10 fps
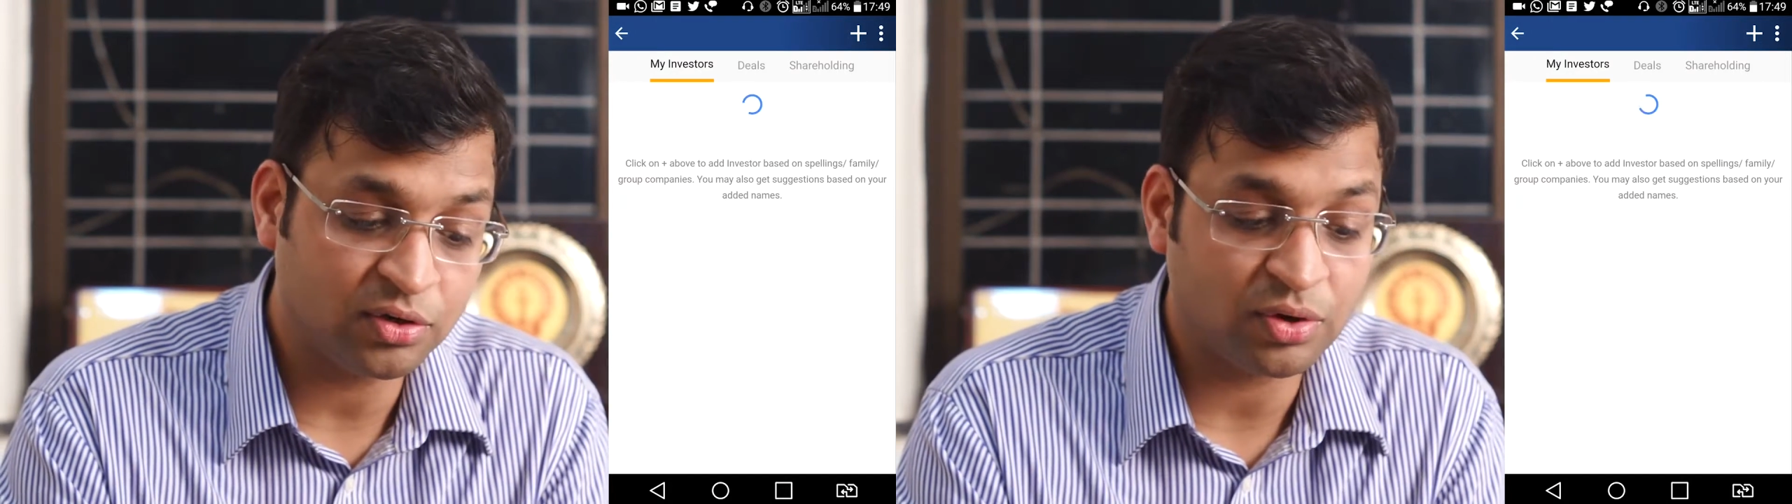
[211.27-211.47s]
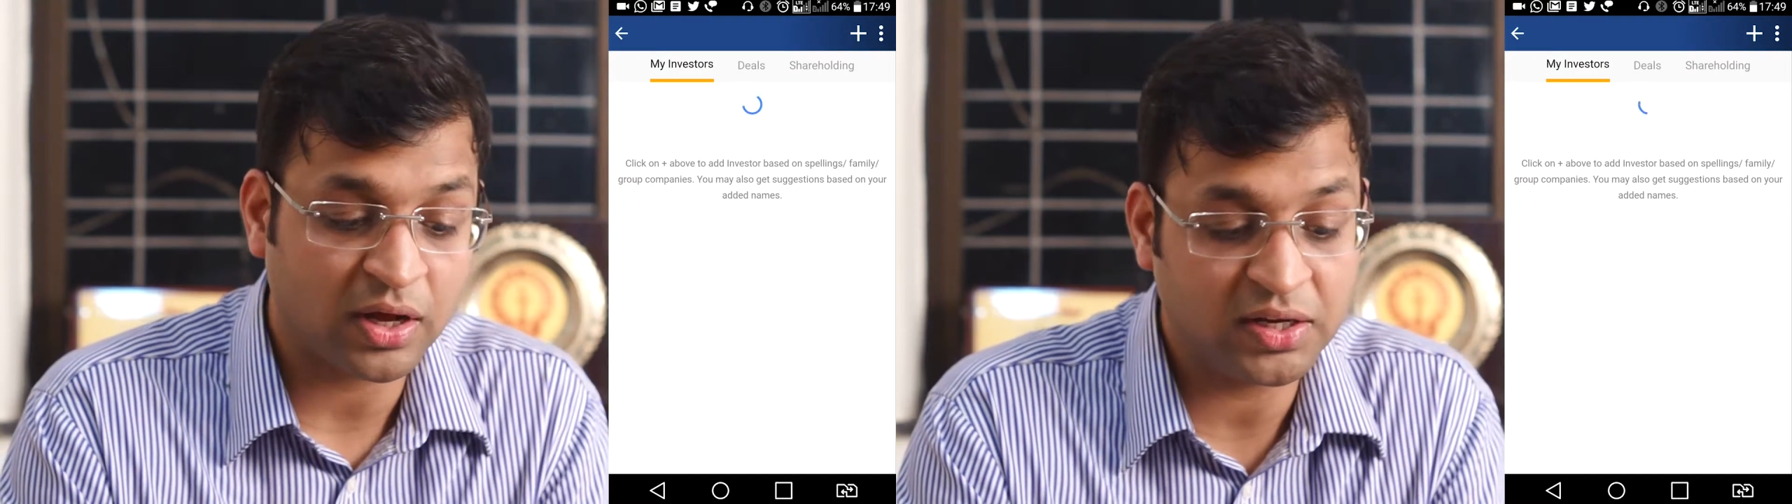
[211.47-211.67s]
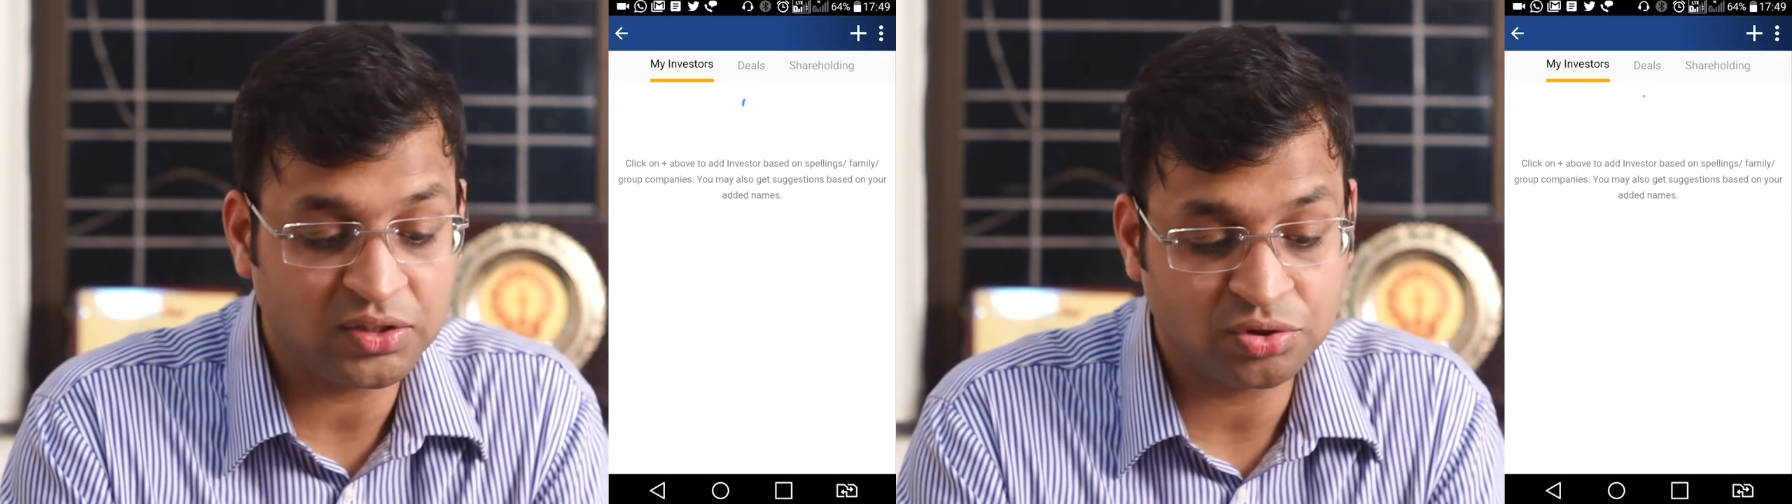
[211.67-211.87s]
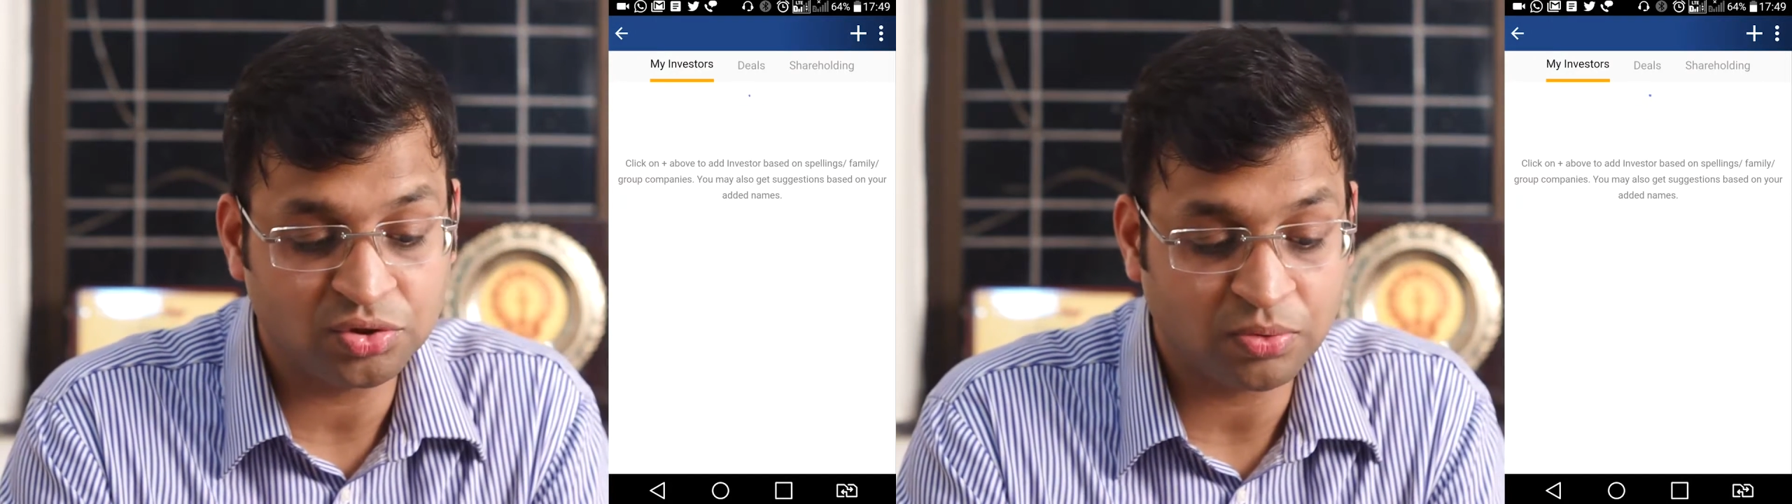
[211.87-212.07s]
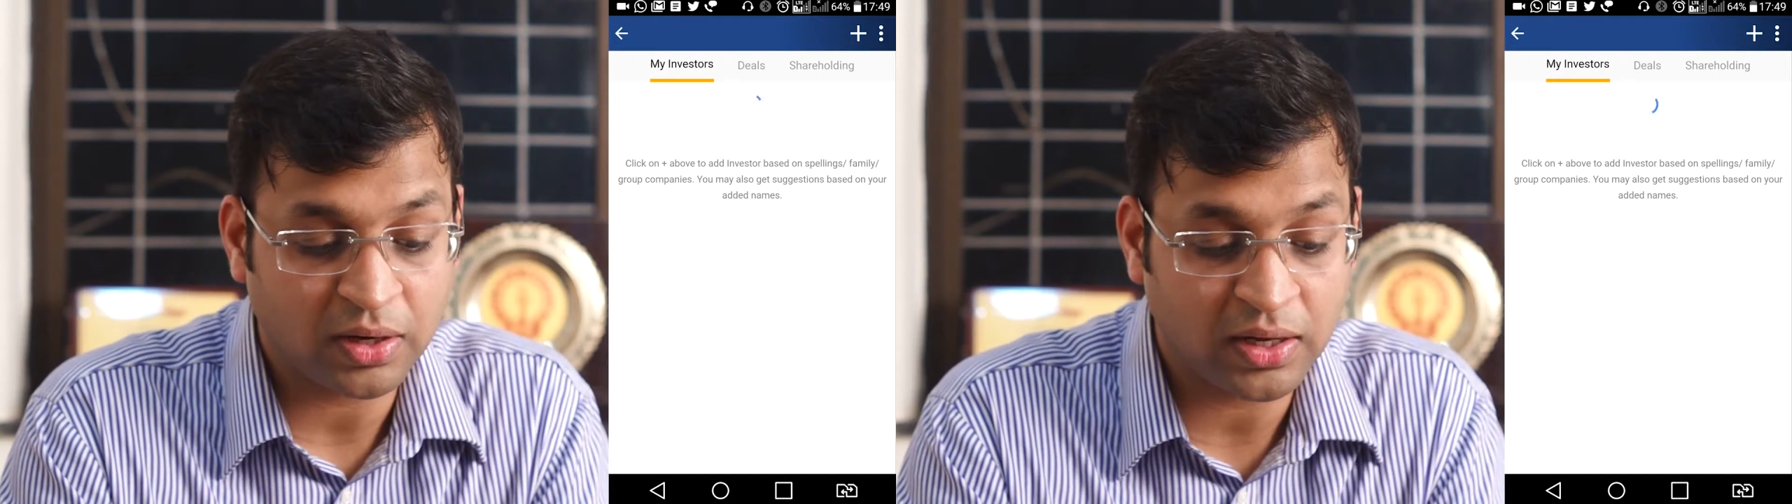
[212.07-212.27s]
to Rakesh
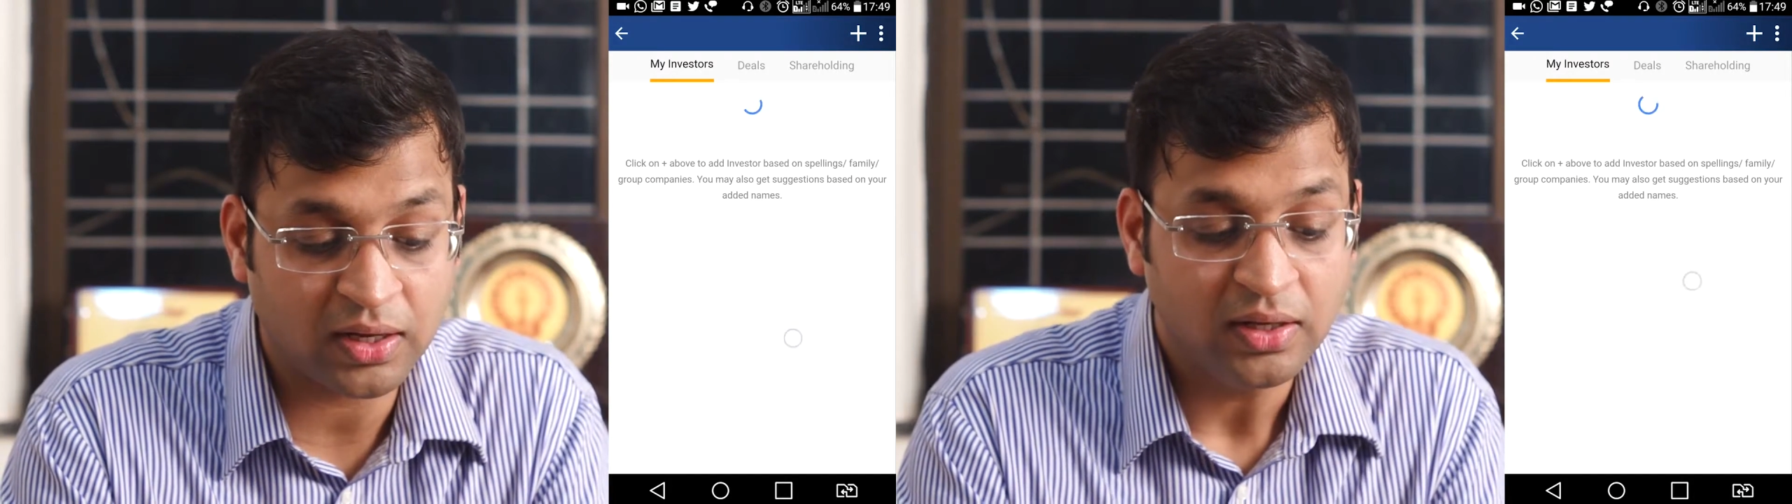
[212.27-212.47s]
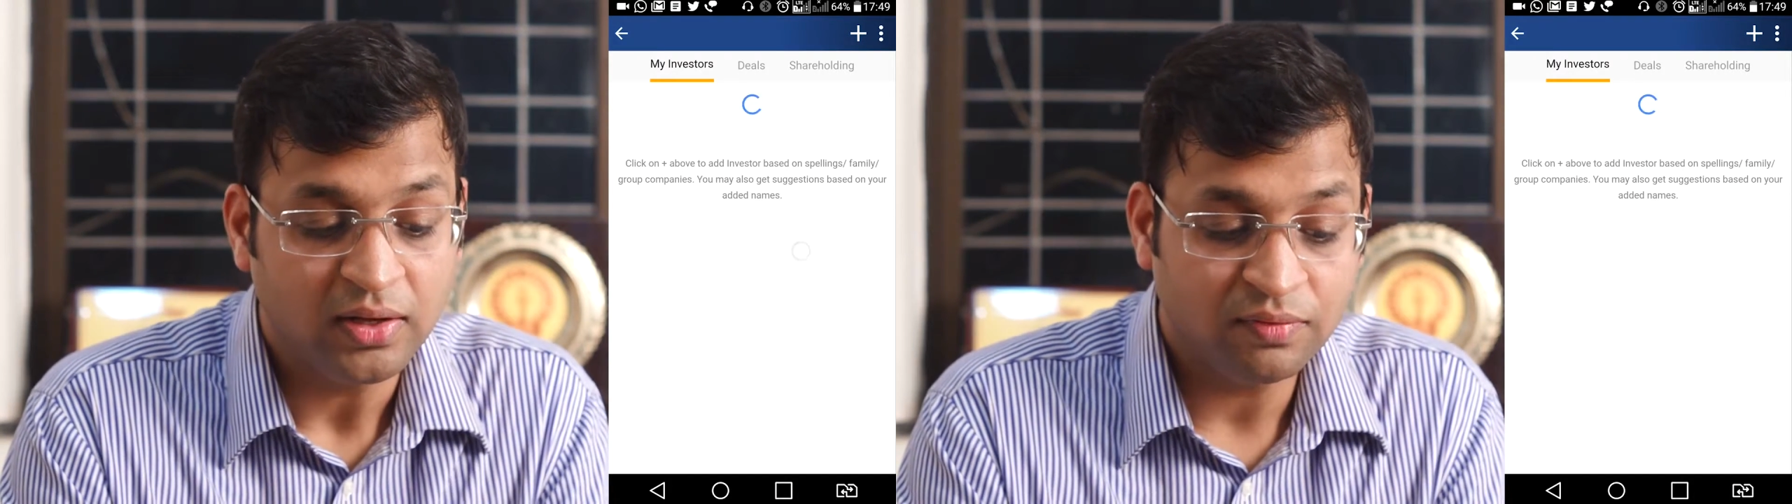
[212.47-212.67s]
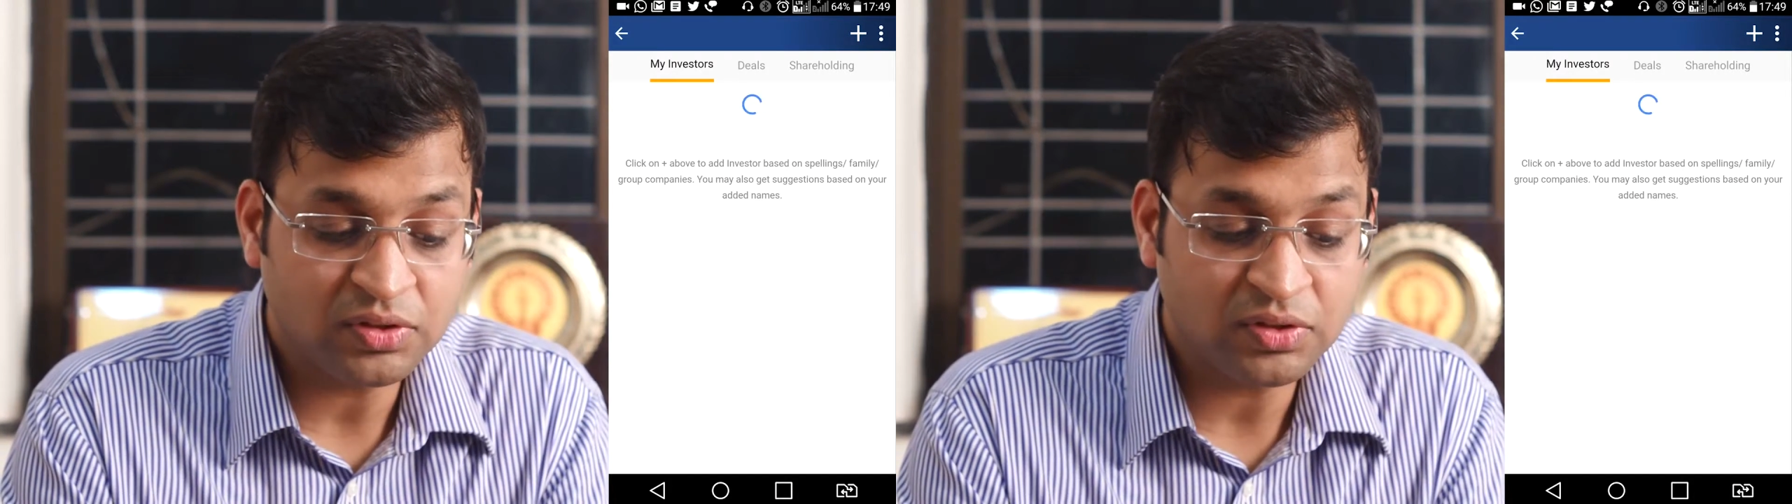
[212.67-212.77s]
Jhunjhunwala,